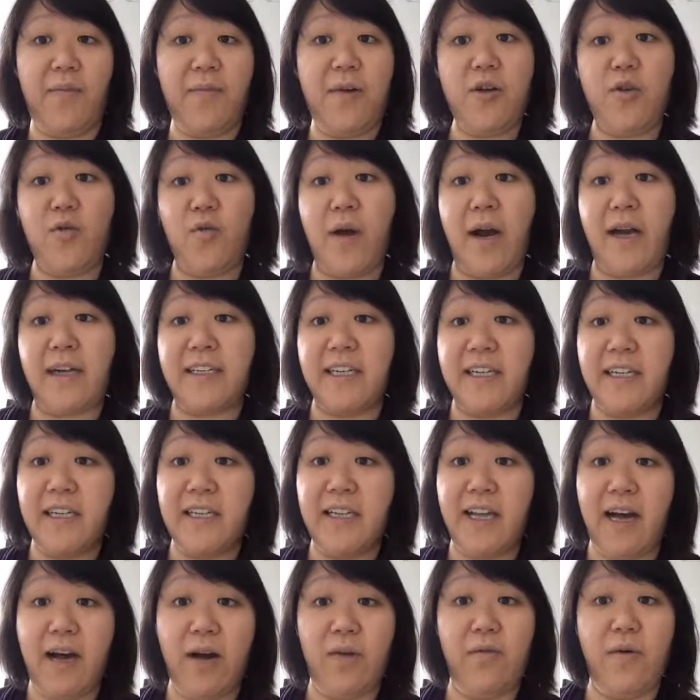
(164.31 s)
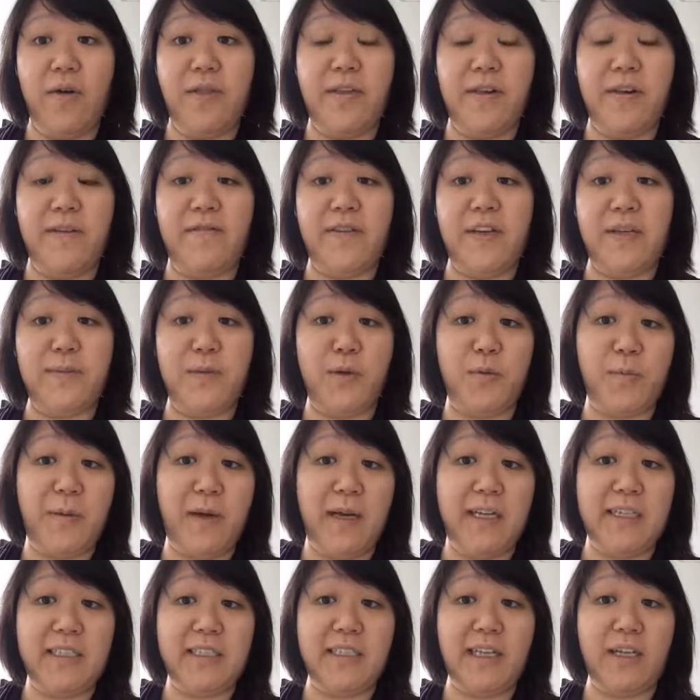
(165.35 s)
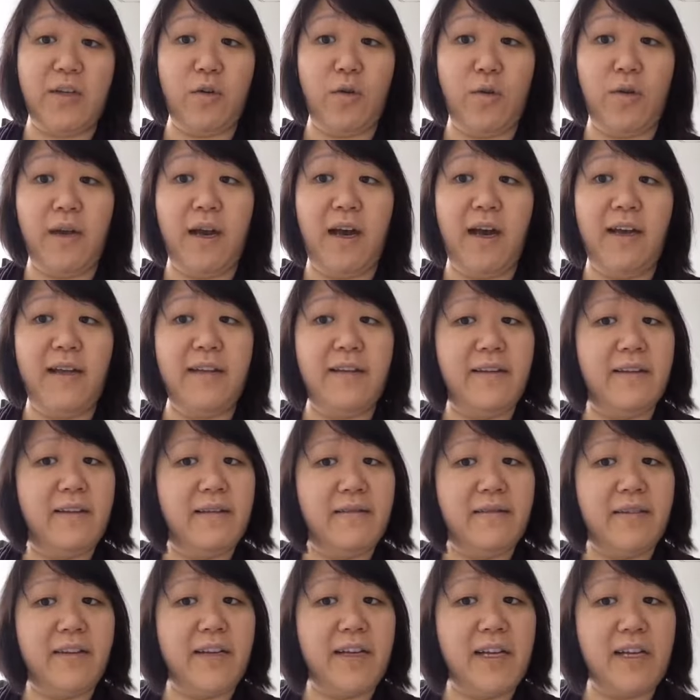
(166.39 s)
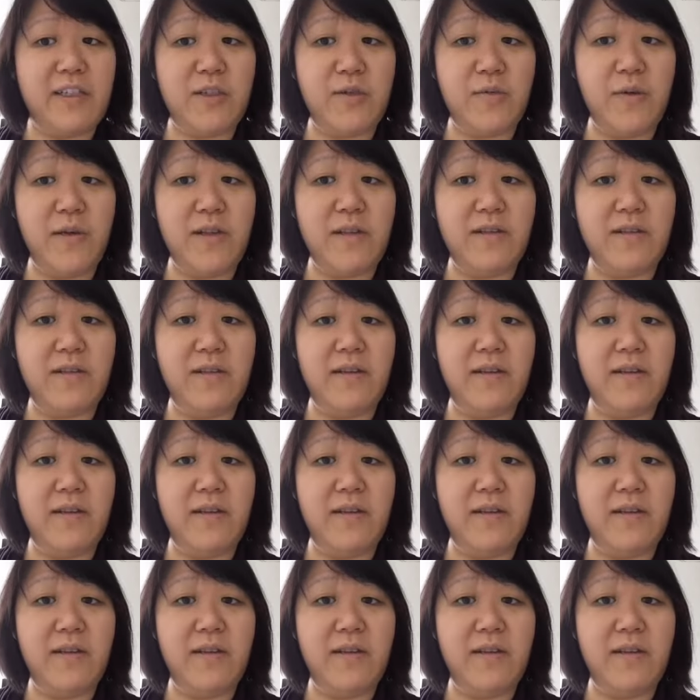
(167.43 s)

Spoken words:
interacting a lot with a Facebook page that you're not connected with